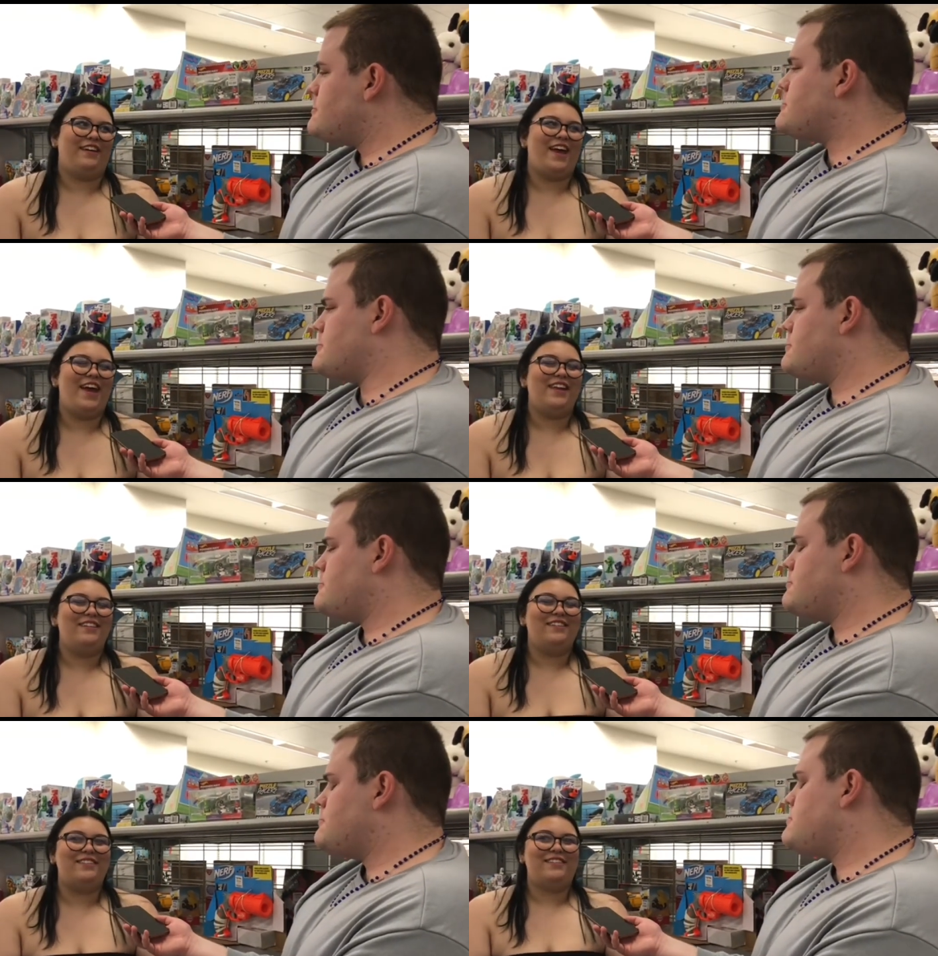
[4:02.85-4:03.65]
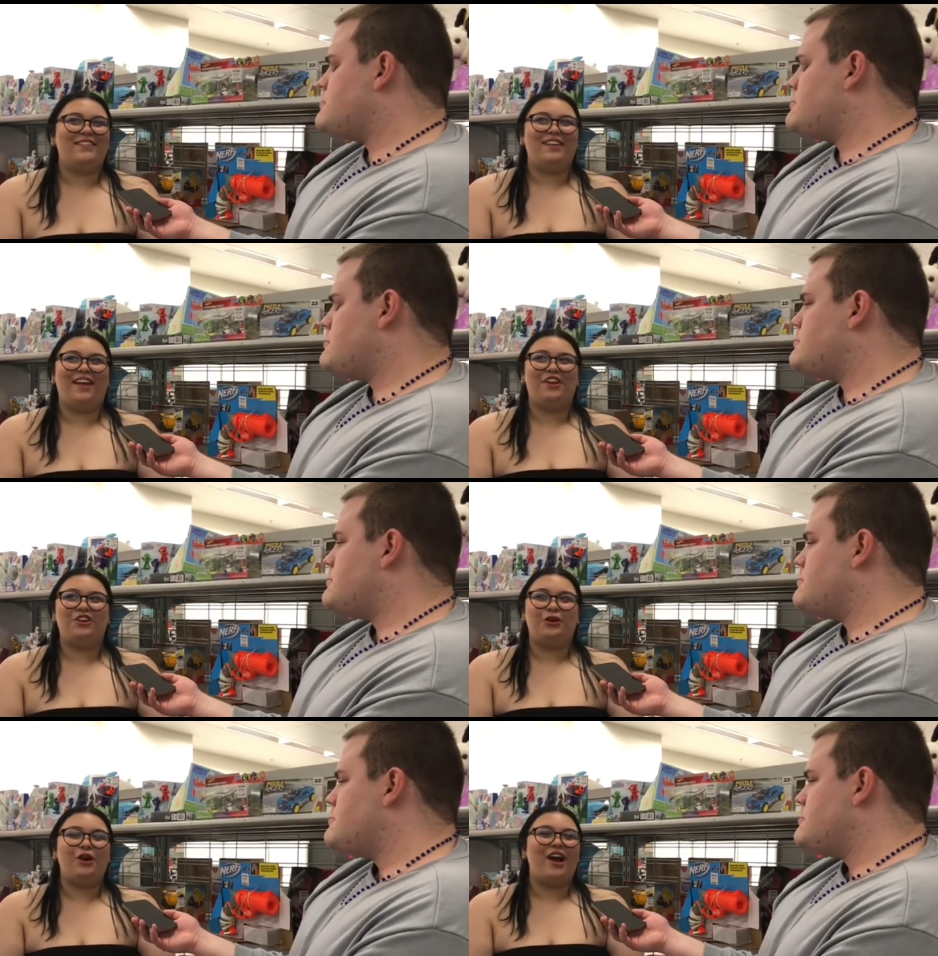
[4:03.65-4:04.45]
Speaker 1: and new
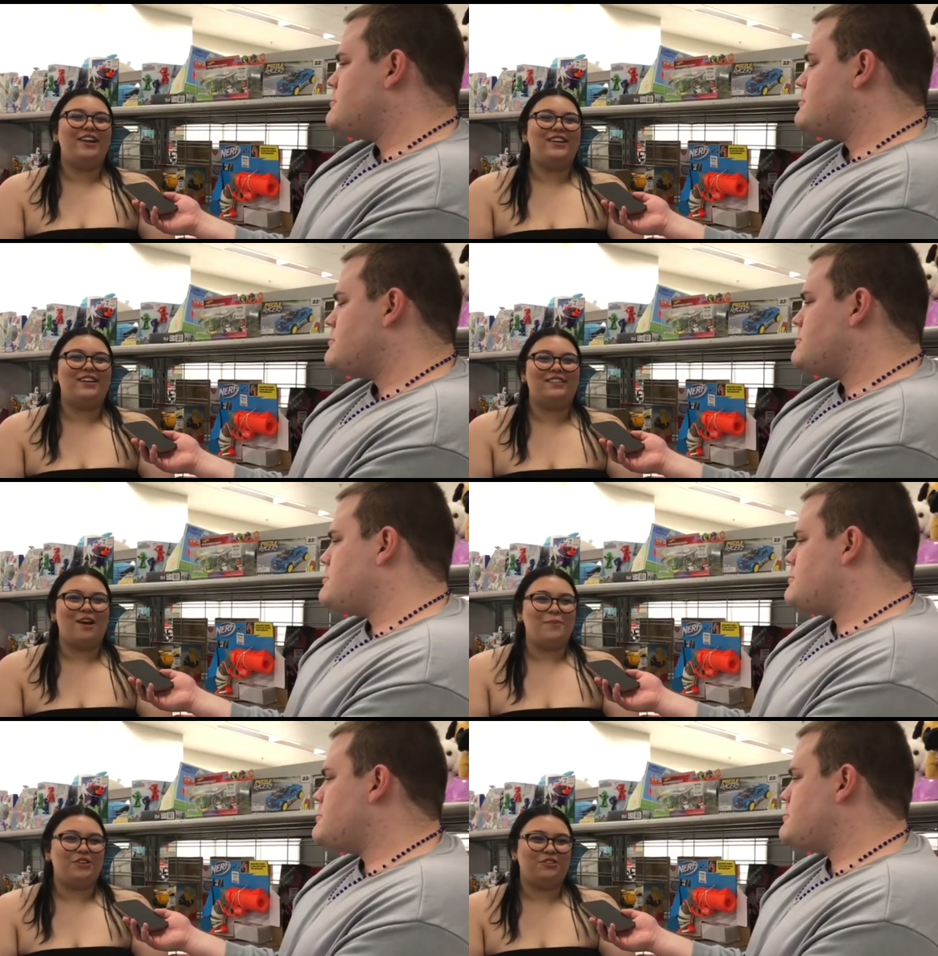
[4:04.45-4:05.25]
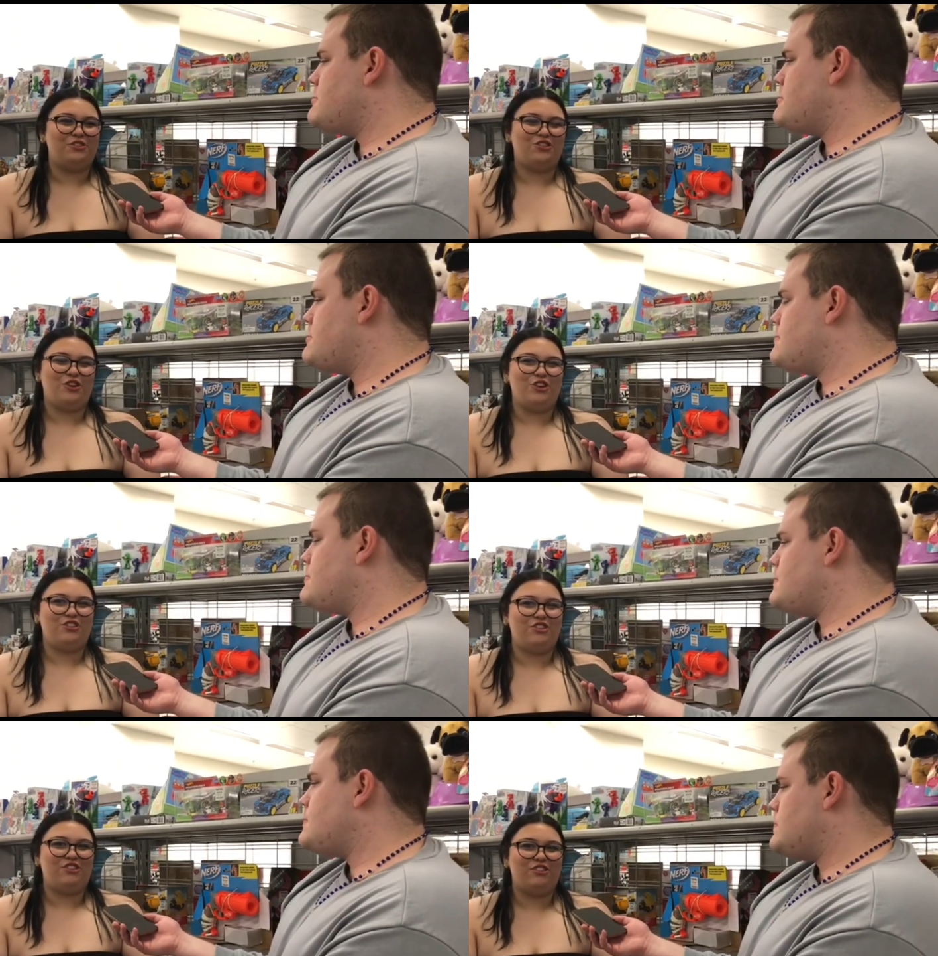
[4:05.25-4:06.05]
ideas coming to the church is
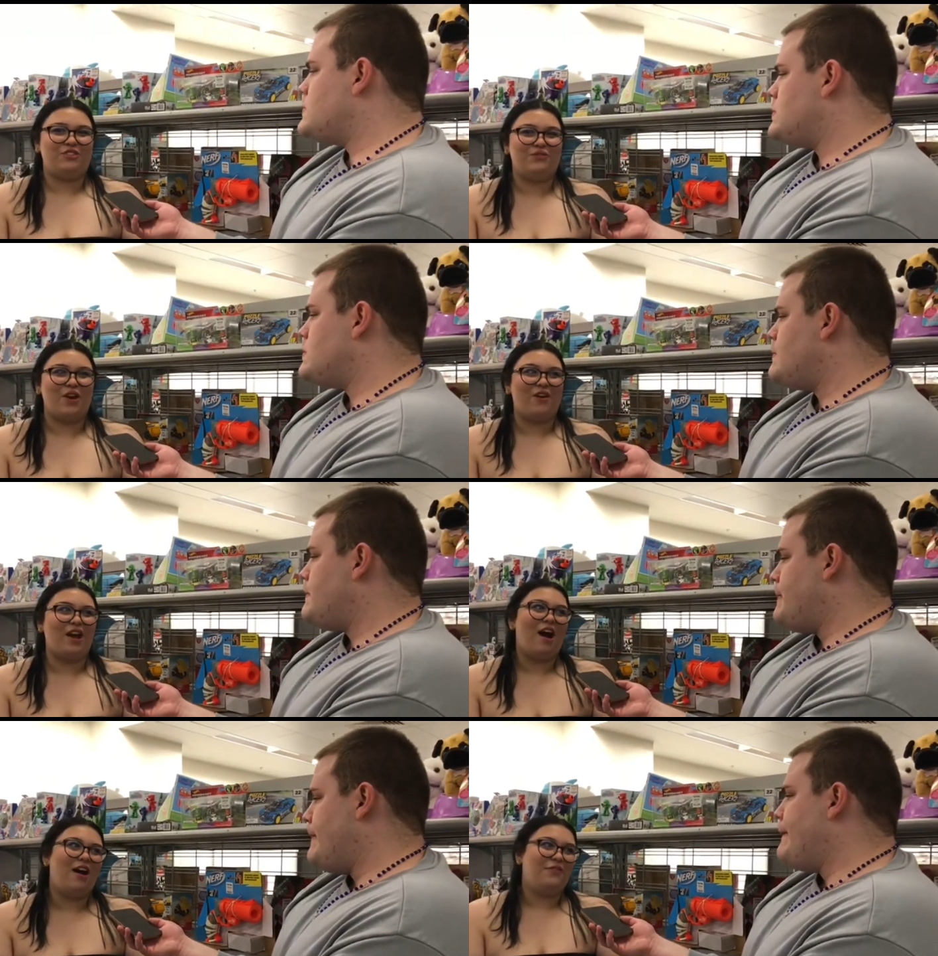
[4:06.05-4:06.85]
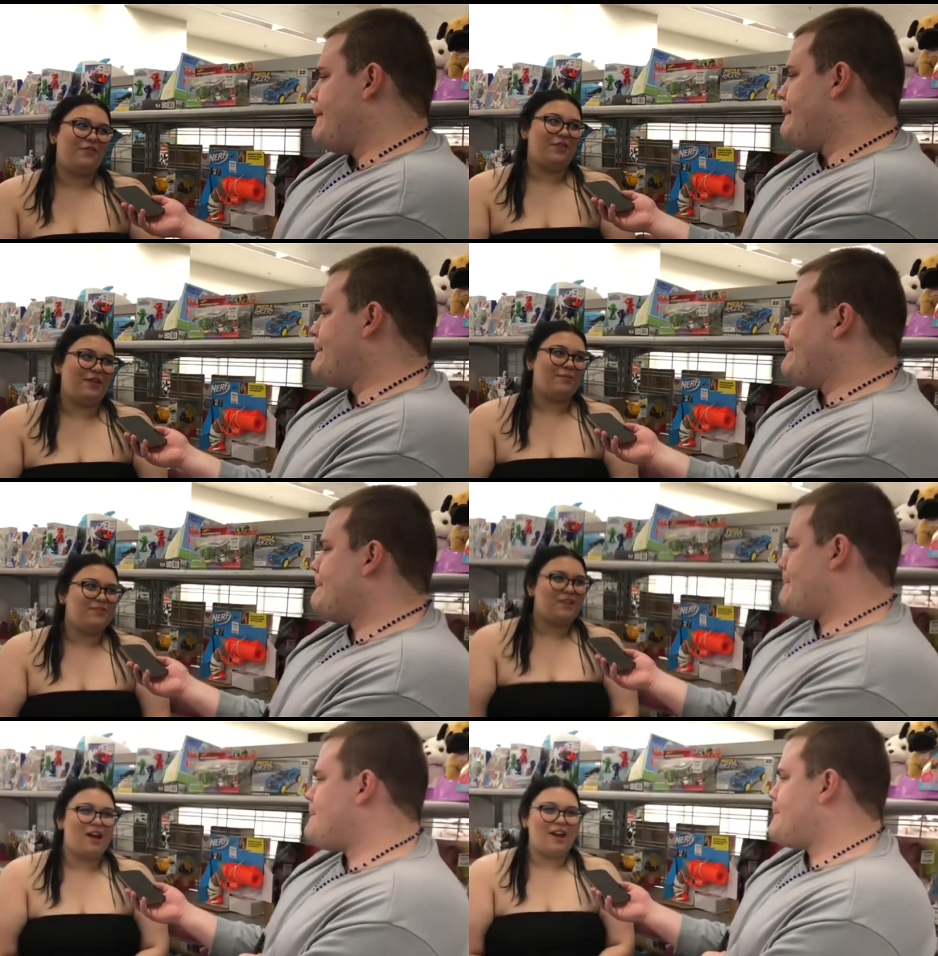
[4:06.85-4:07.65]
just very hard for them to
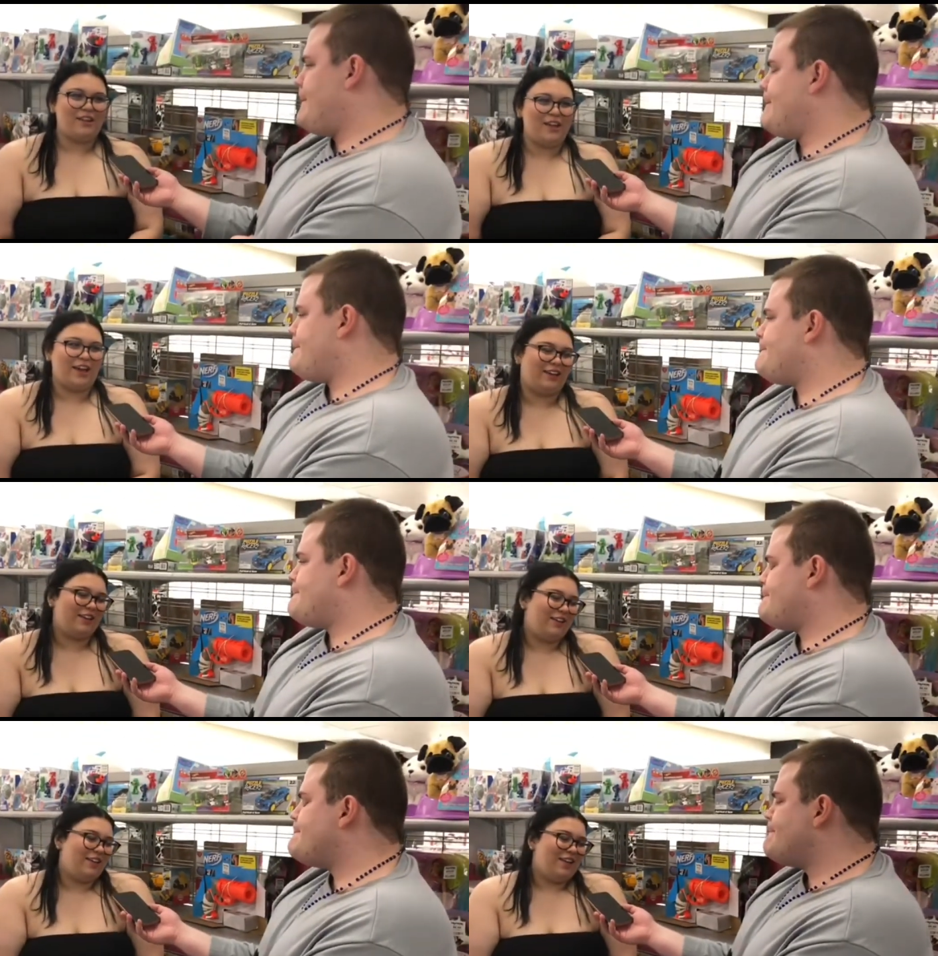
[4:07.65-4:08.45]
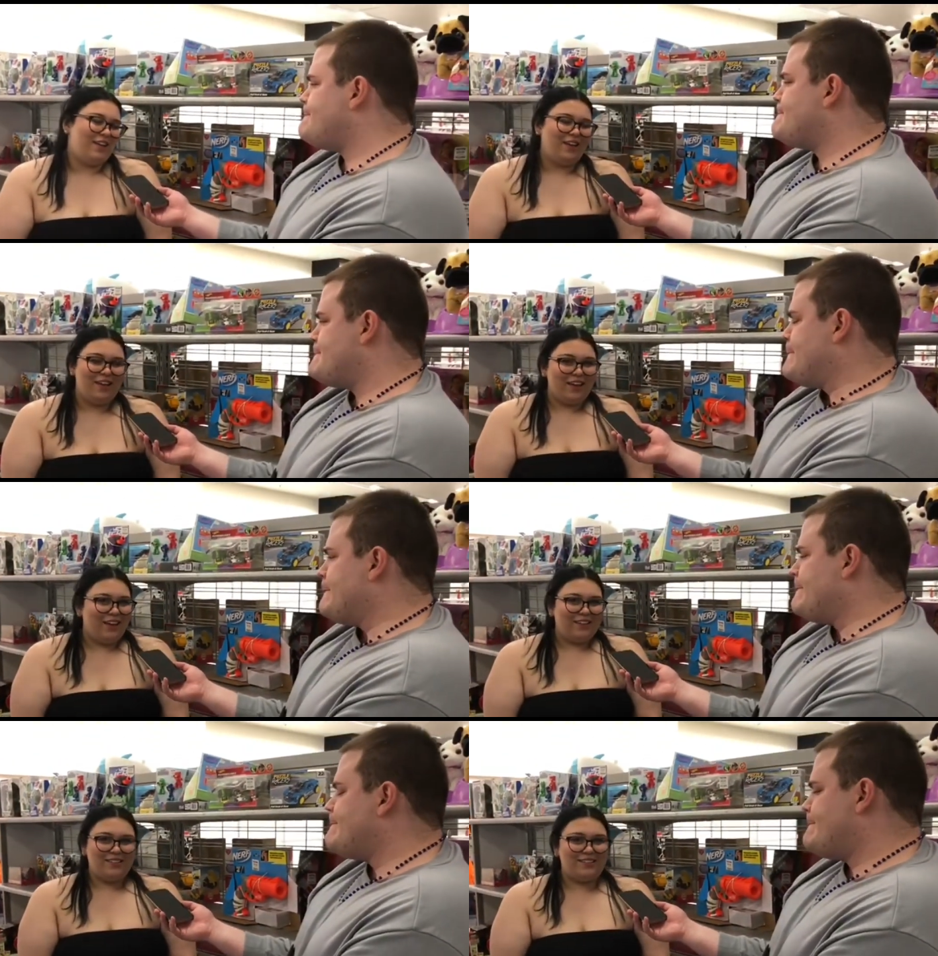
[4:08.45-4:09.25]
I
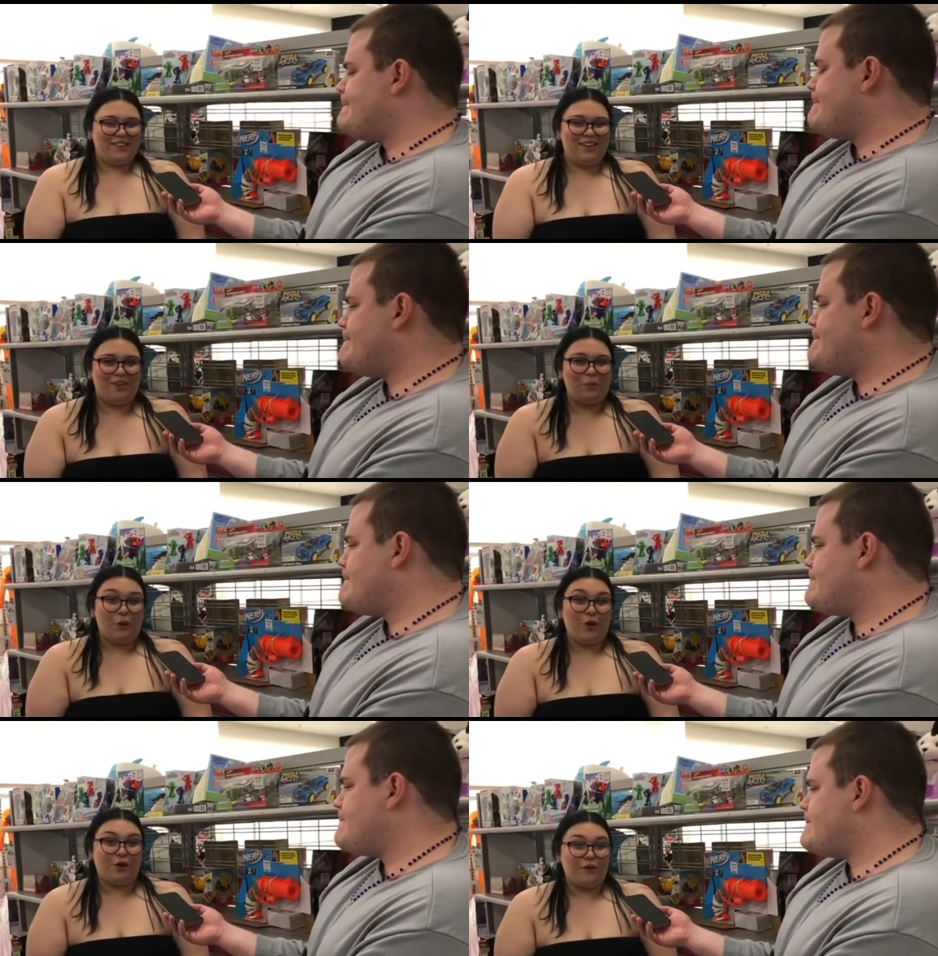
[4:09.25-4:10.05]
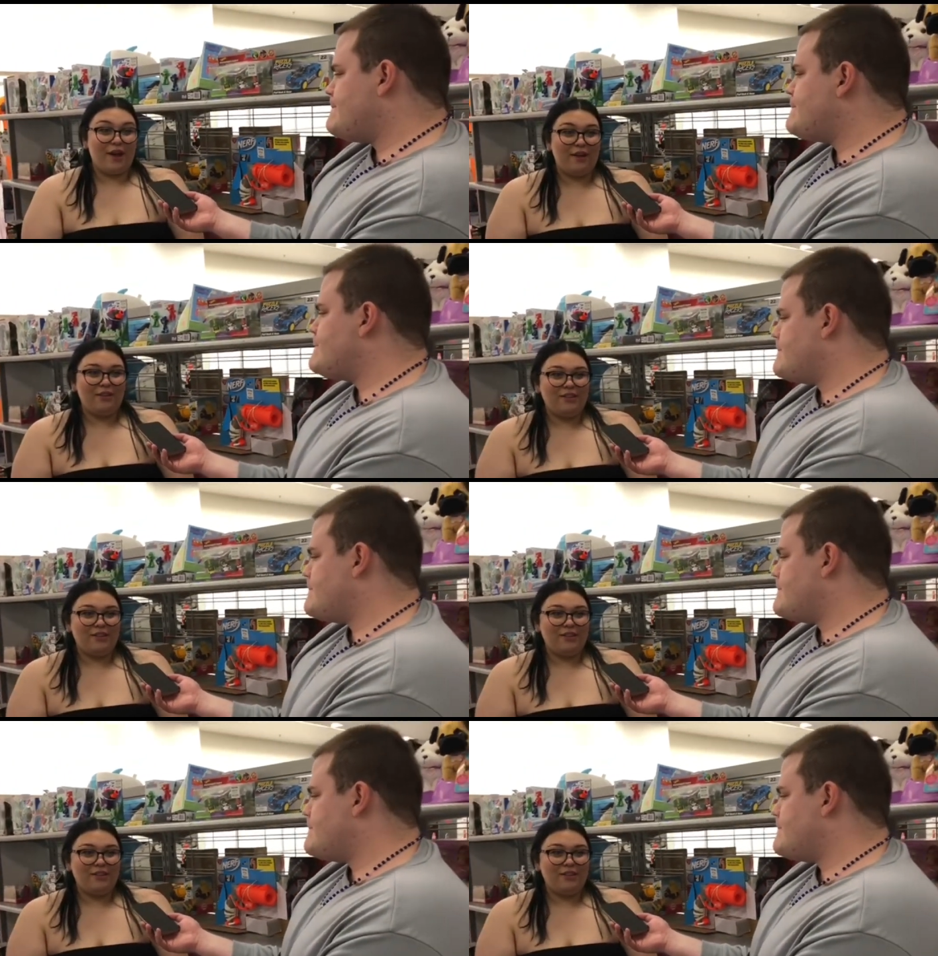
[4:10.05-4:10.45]
like to work around.